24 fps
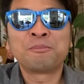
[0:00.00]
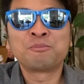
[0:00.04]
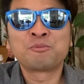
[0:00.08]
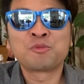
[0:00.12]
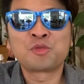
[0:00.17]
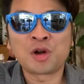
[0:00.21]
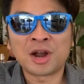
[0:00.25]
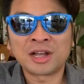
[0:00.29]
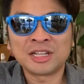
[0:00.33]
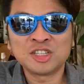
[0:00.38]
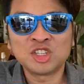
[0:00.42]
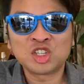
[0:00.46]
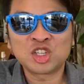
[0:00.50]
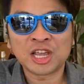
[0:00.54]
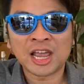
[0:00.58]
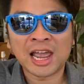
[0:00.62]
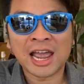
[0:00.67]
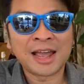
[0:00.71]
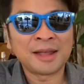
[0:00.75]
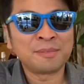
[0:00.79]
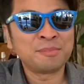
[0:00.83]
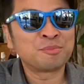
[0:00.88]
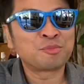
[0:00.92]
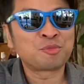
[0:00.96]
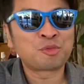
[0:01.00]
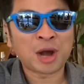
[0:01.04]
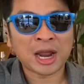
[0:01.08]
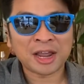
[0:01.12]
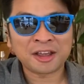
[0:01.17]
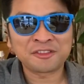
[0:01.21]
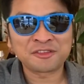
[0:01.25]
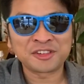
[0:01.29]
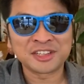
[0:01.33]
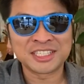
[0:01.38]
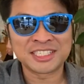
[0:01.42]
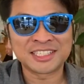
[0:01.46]
brunch and
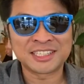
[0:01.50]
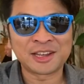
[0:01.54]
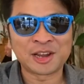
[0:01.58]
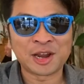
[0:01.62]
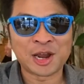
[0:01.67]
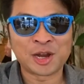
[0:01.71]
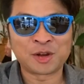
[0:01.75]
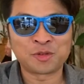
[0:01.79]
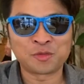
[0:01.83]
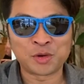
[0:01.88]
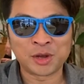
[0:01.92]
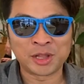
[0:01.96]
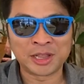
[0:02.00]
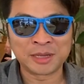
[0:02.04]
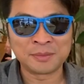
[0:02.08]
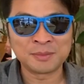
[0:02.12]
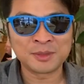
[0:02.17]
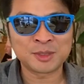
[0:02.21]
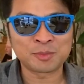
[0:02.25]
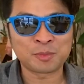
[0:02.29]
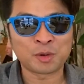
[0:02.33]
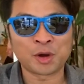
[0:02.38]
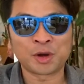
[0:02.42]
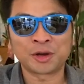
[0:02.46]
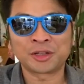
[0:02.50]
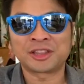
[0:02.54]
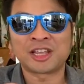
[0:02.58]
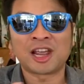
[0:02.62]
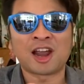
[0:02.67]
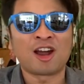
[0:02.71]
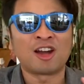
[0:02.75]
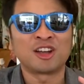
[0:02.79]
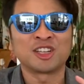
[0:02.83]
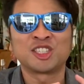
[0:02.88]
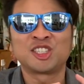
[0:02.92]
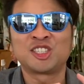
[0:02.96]
breakfast here at Williamsburg. There
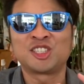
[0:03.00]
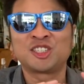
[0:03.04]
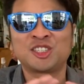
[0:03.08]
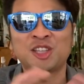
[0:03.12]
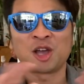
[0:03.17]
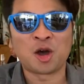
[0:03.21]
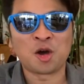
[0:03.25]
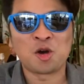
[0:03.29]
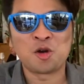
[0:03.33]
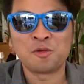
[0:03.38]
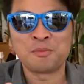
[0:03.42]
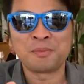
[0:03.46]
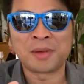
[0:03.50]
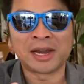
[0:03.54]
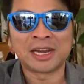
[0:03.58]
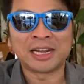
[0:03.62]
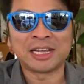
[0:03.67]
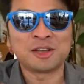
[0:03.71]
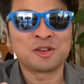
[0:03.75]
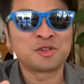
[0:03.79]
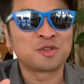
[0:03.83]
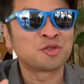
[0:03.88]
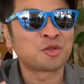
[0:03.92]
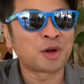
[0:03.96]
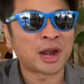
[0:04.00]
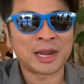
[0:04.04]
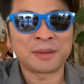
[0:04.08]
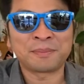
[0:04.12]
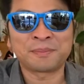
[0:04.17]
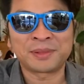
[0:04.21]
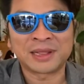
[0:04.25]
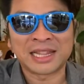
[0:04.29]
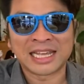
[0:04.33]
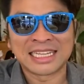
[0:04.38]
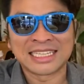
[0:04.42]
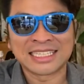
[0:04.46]
are so many great
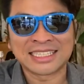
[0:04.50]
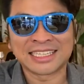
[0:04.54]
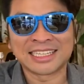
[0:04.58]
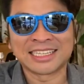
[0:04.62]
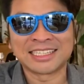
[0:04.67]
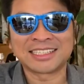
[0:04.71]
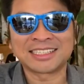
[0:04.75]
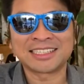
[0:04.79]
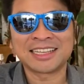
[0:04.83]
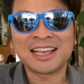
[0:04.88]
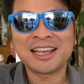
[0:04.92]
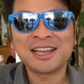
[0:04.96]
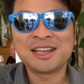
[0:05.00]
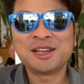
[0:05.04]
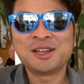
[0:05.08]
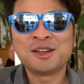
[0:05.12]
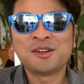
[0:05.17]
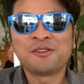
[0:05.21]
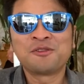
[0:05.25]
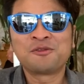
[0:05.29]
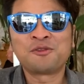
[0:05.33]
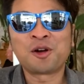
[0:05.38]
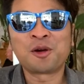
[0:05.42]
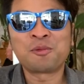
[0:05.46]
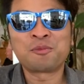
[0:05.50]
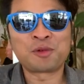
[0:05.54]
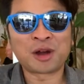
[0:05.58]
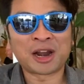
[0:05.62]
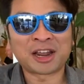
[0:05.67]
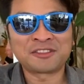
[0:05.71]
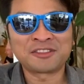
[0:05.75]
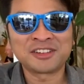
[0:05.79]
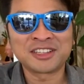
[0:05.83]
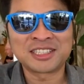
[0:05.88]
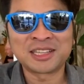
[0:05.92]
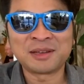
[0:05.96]
places for
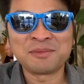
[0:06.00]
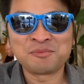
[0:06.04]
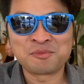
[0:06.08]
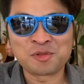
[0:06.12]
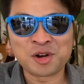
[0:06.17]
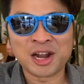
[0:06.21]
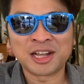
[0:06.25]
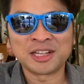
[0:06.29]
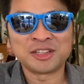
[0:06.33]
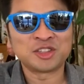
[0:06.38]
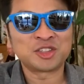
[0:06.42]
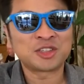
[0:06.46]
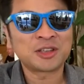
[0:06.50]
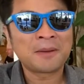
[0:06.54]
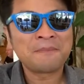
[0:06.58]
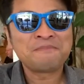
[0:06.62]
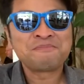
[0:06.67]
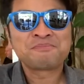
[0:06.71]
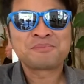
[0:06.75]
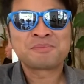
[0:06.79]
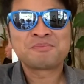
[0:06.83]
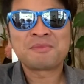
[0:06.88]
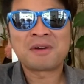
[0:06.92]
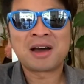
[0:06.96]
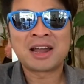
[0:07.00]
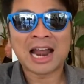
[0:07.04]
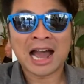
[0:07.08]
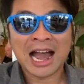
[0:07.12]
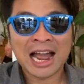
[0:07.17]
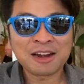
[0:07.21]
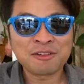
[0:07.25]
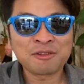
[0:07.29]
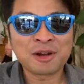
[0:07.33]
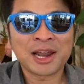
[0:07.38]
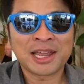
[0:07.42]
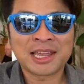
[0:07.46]
breakfast and brunch. But
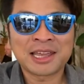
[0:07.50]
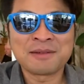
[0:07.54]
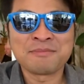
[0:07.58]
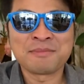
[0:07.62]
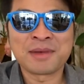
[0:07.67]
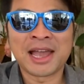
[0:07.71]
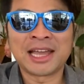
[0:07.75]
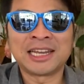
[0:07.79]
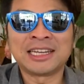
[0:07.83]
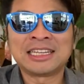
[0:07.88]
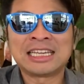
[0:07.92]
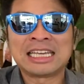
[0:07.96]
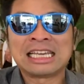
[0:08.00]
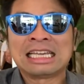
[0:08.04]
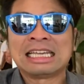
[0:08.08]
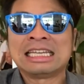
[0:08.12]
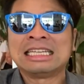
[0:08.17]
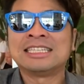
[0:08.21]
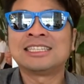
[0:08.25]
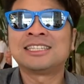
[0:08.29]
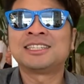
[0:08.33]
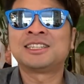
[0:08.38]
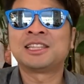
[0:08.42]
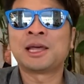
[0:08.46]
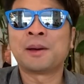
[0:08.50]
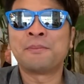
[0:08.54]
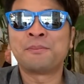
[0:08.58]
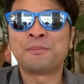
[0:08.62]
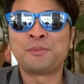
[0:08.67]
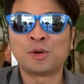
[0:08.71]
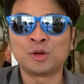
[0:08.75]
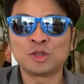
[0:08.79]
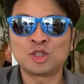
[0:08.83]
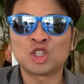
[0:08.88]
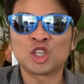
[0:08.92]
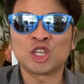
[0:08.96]
I recommend is The
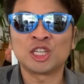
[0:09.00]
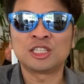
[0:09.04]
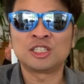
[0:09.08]
Butcher's